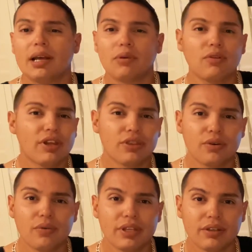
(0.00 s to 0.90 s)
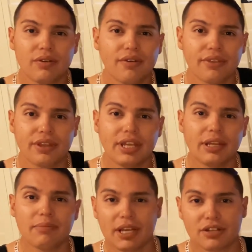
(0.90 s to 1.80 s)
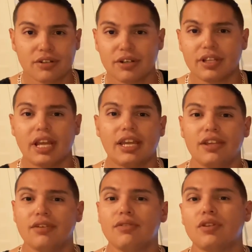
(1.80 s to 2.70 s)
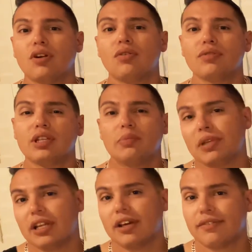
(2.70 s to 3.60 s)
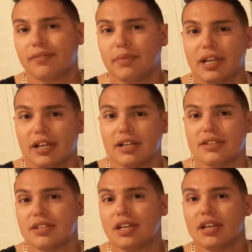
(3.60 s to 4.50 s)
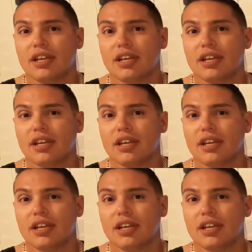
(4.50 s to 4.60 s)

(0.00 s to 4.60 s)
I'm going through with the whole thing, make sure that you go deep enough, because